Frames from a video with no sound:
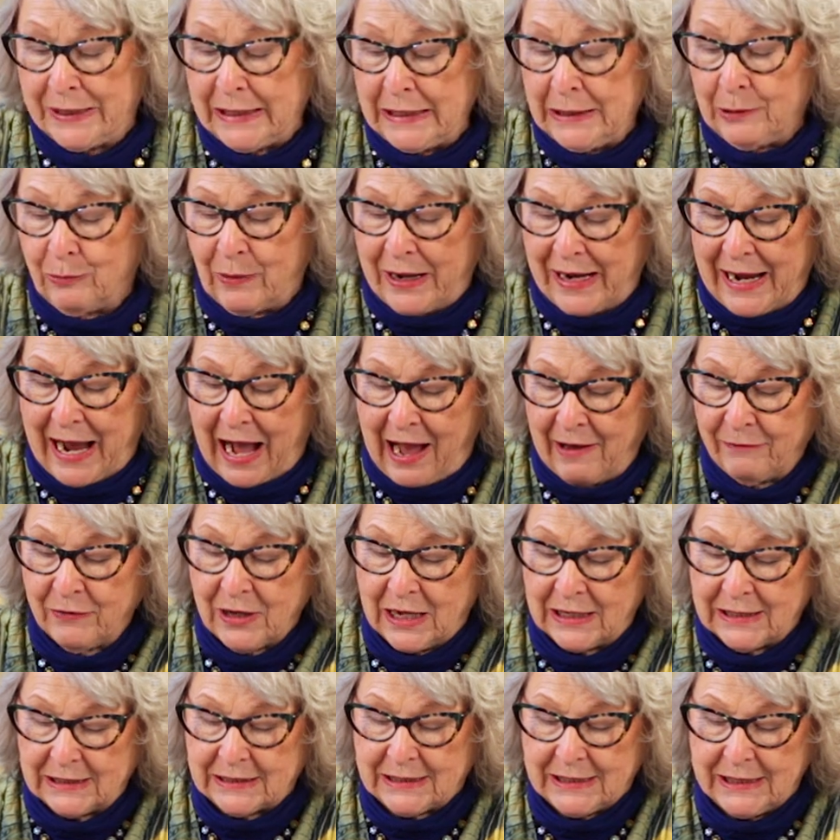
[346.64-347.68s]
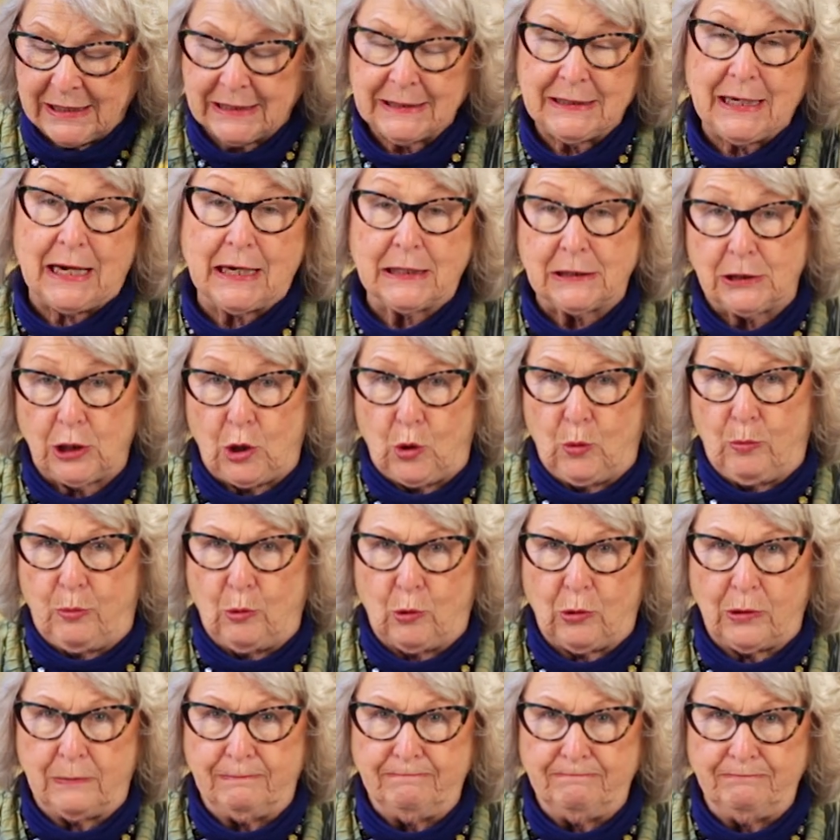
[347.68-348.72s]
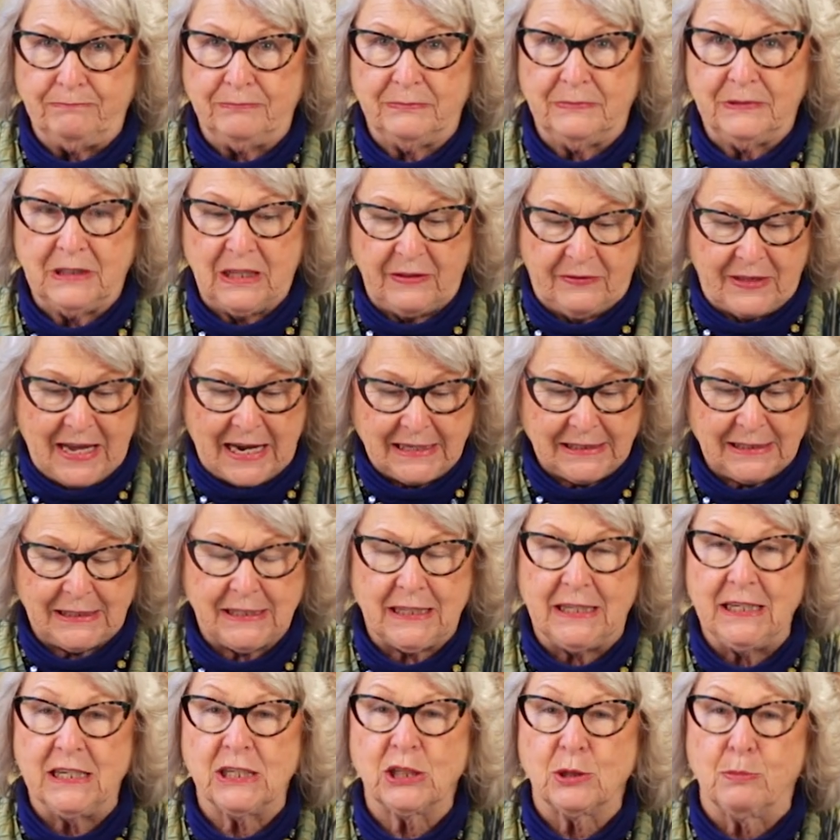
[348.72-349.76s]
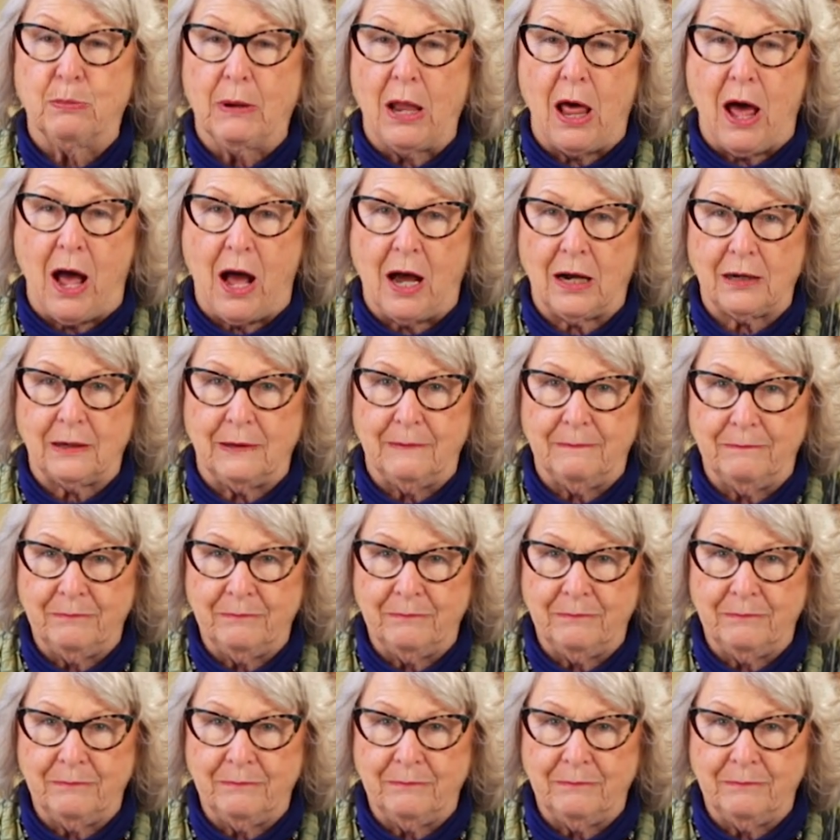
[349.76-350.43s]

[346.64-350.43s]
anyway, I've got a tic-tac-toe board. That's this block.